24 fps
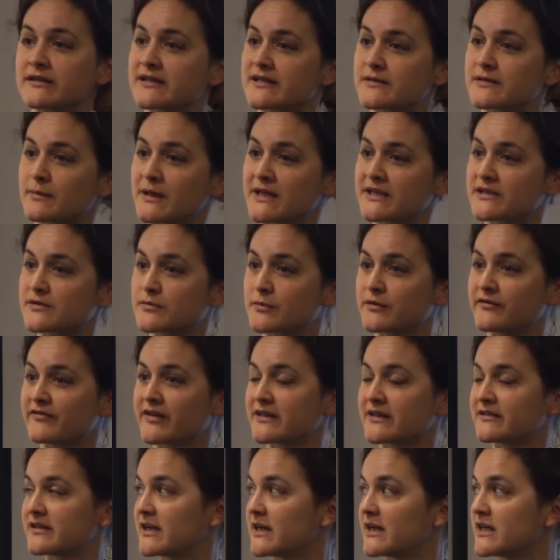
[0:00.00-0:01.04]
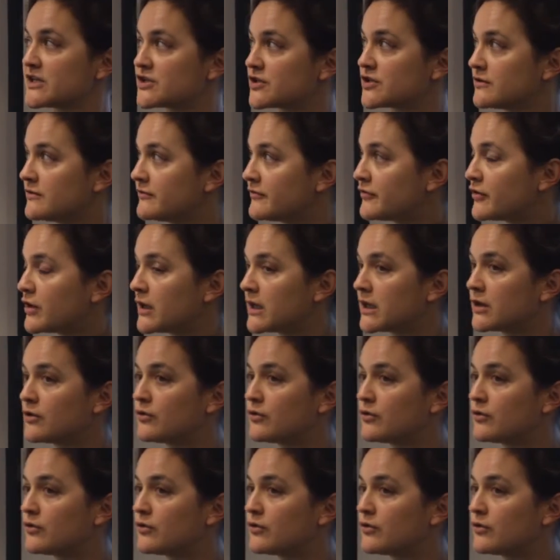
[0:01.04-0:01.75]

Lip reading: displacement ventilation for air